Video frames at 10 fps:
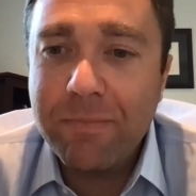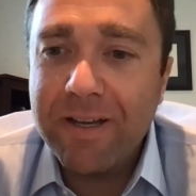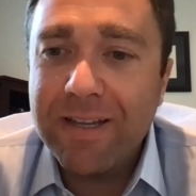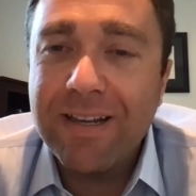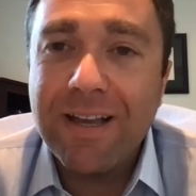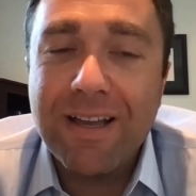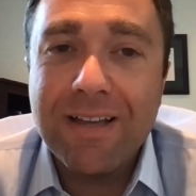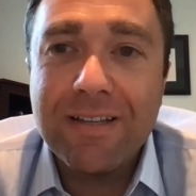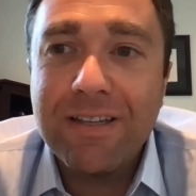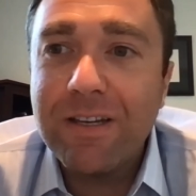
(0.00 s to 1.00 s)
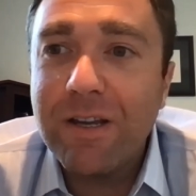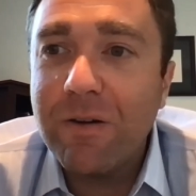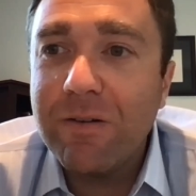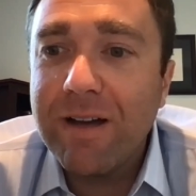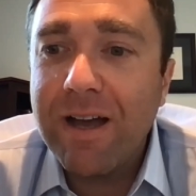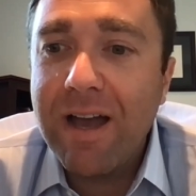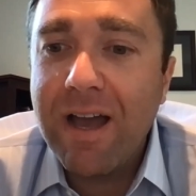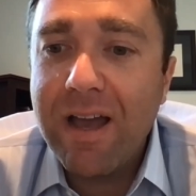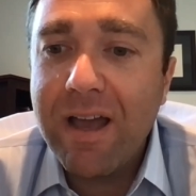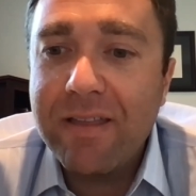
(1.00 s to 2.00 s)
but
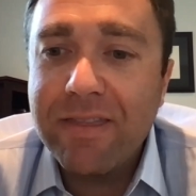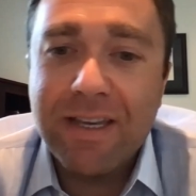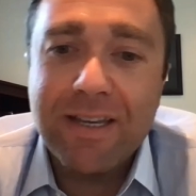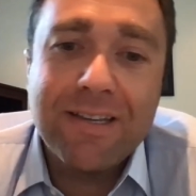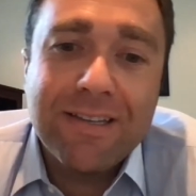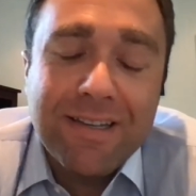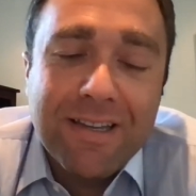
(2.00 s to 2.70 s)
I think